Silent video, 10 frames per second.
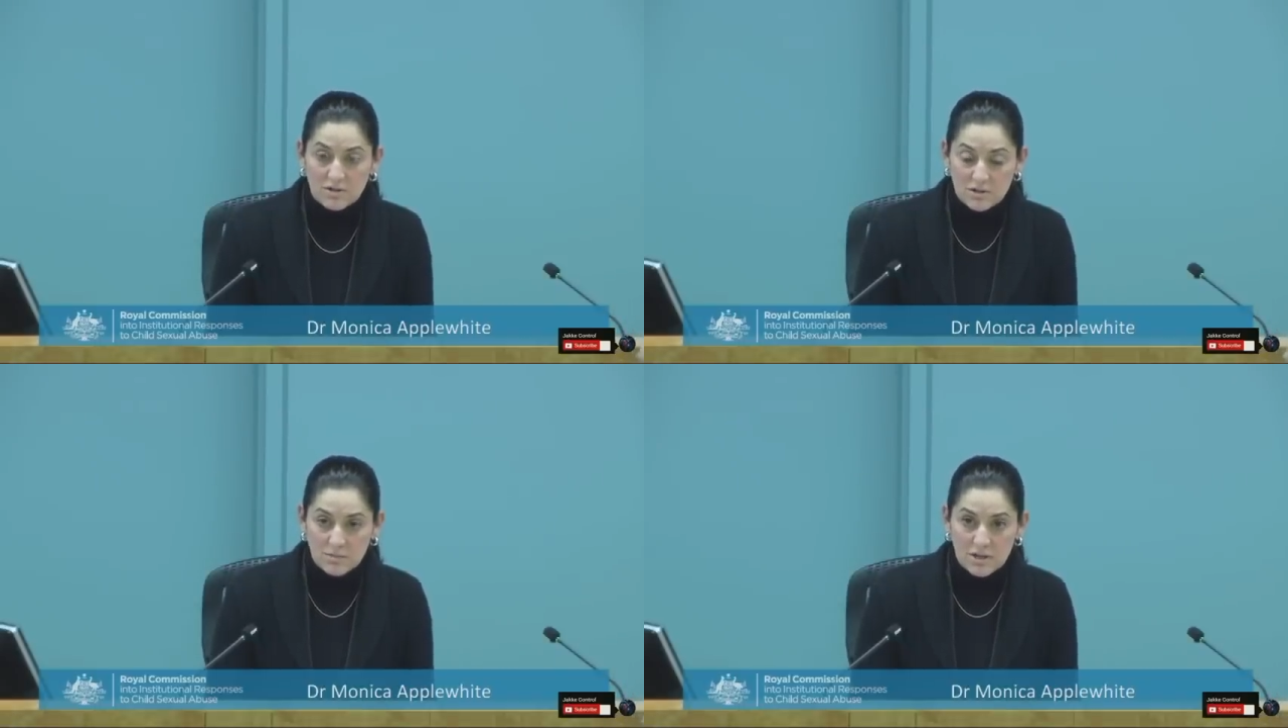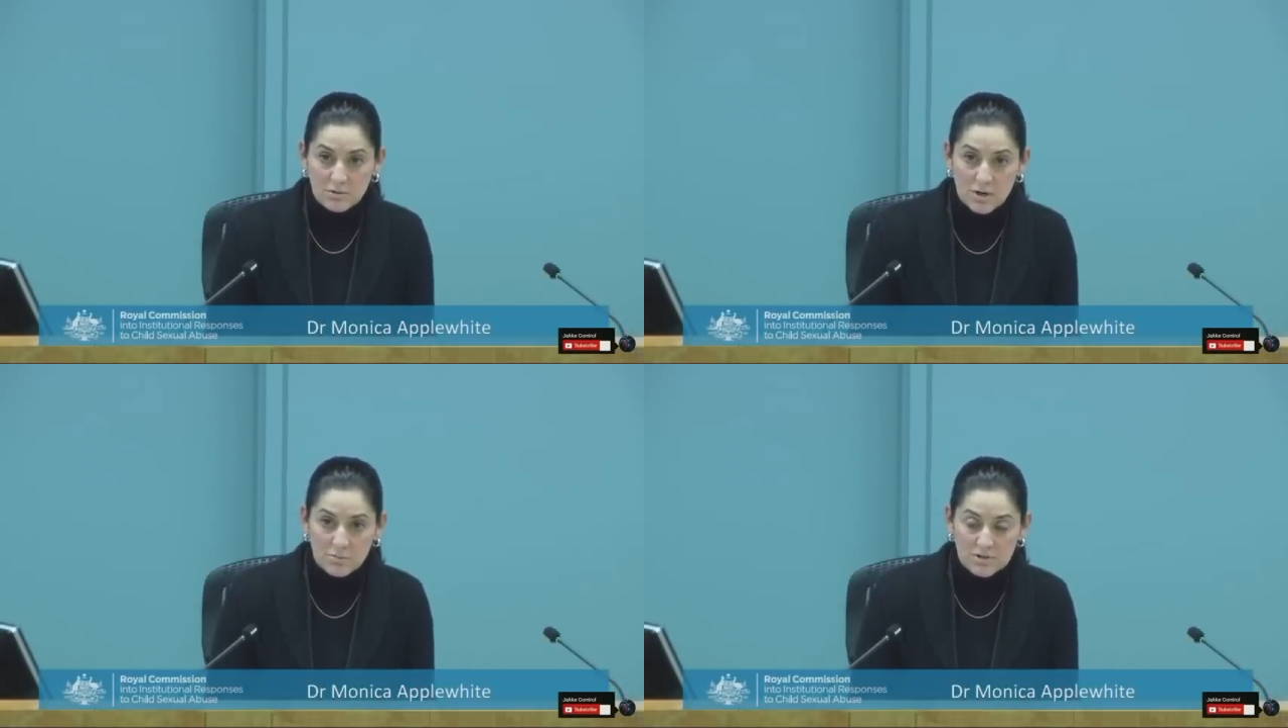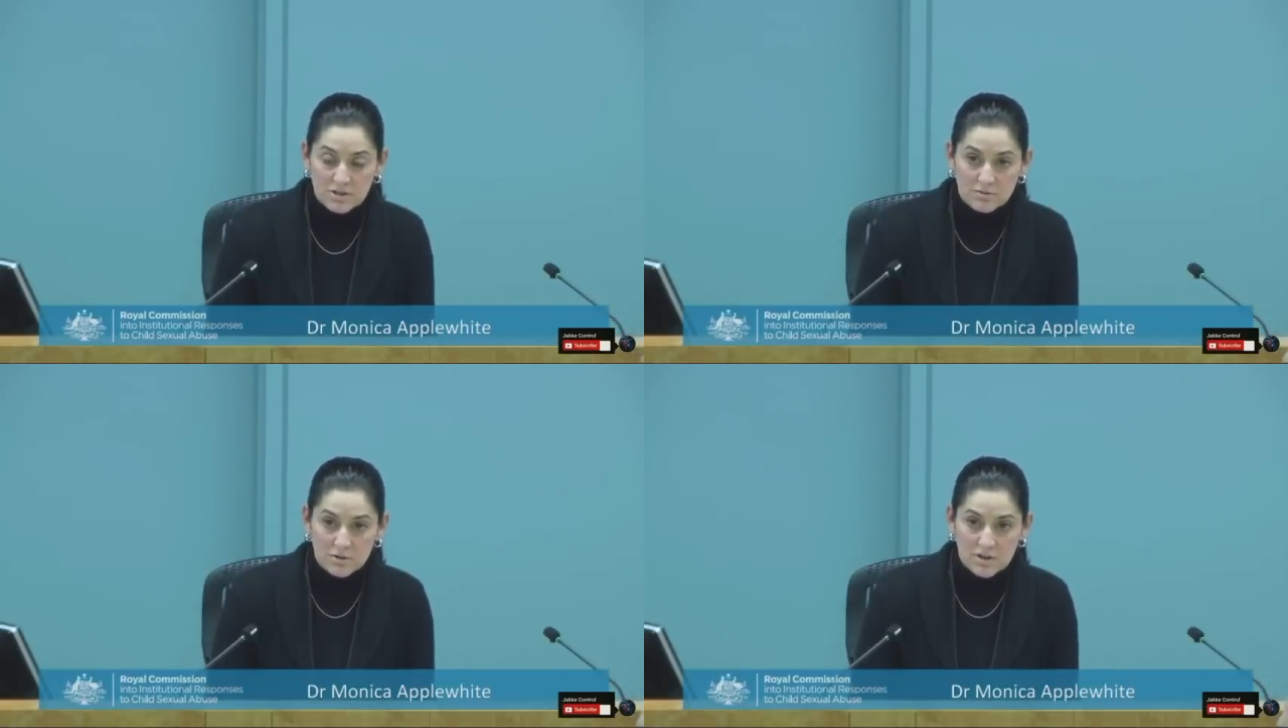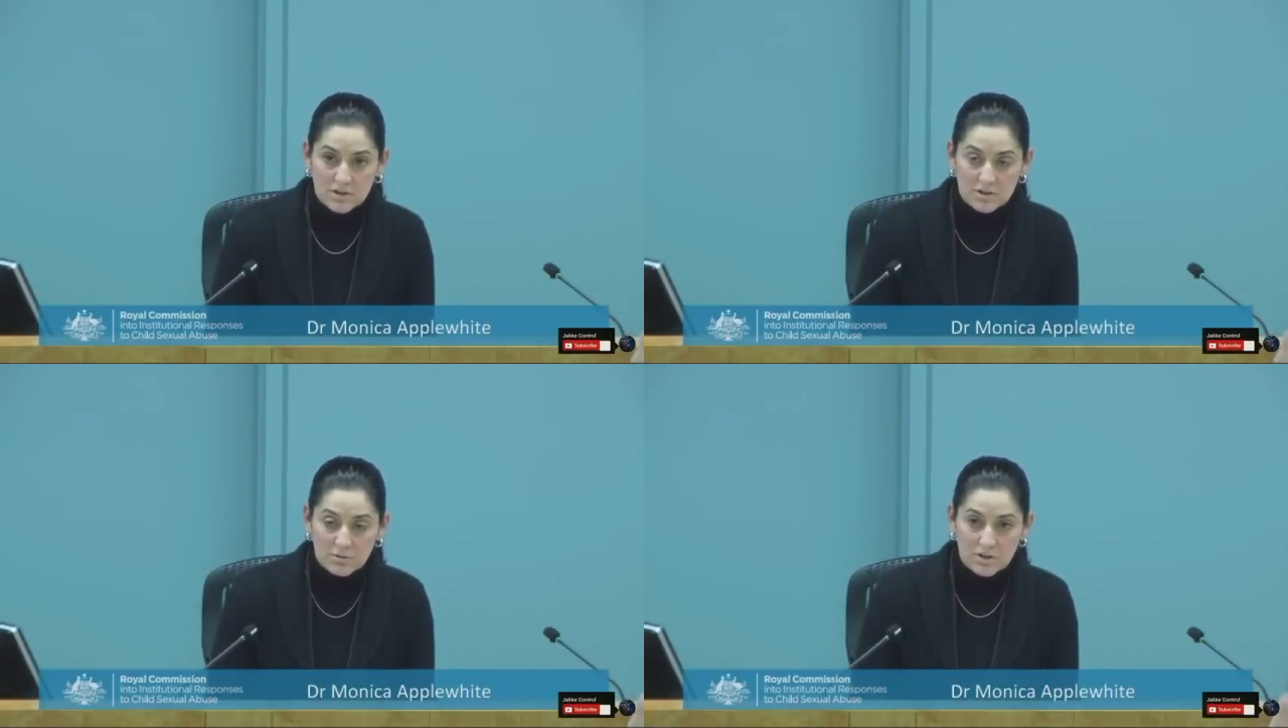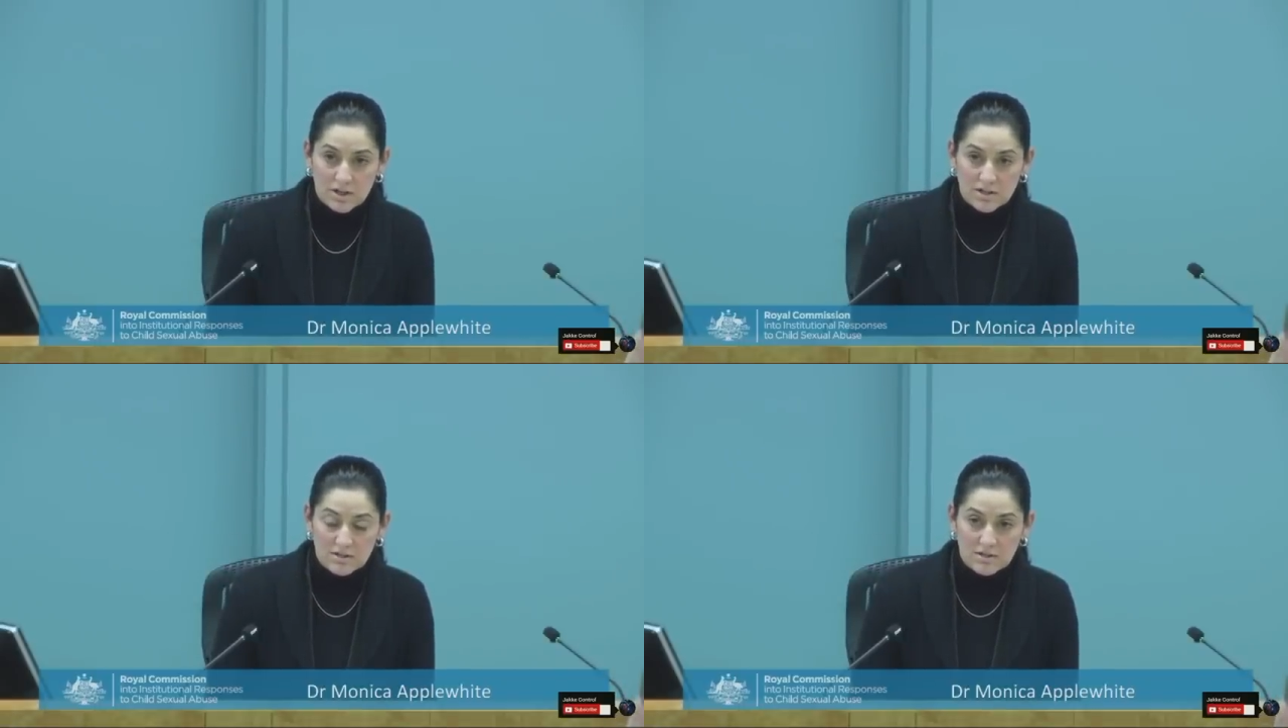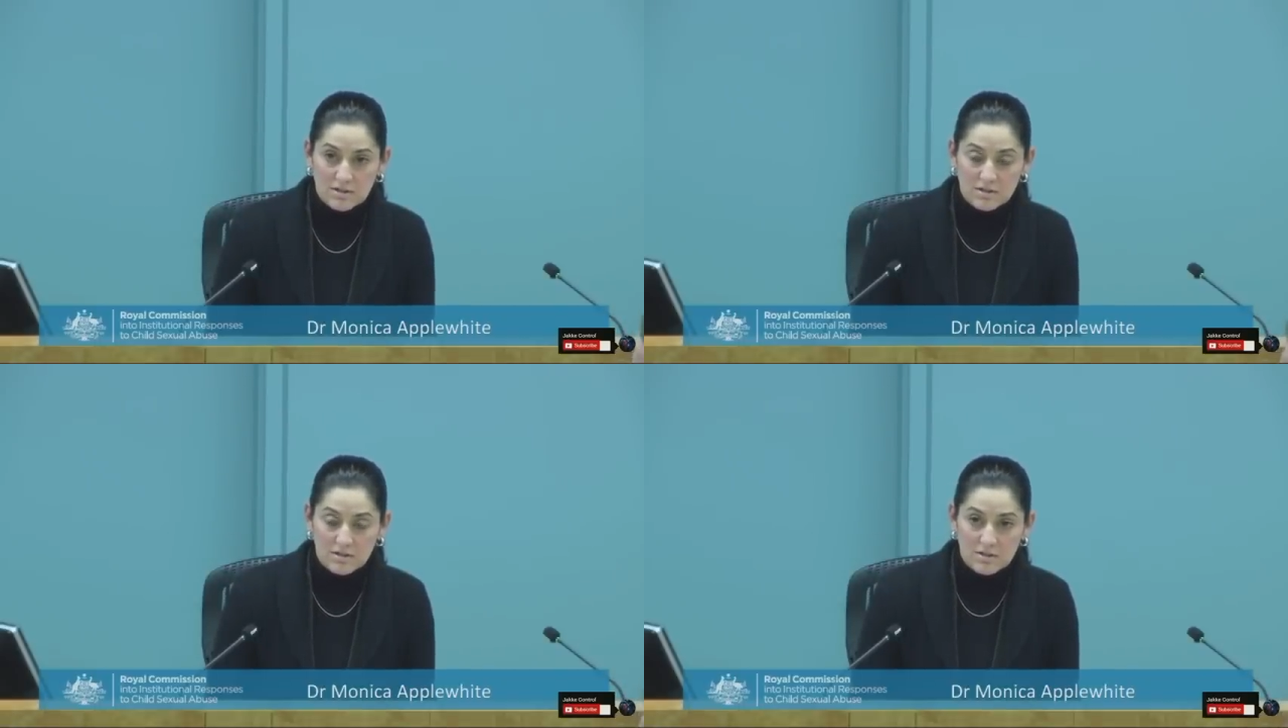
to be cooperative with the authorities. Where